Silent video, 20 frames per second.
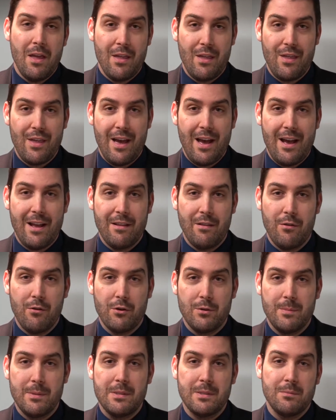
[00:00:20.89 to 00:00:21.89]
that
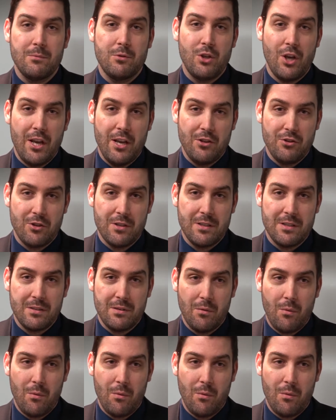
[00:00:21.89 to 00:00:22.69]
there's been some changes